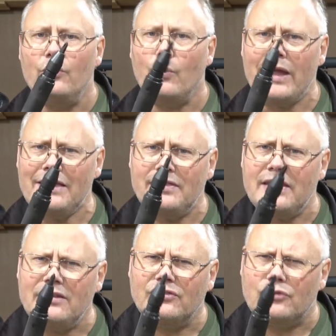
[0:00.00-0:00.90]
The way
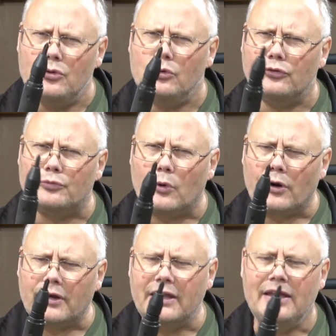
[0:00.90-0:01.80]
these tools work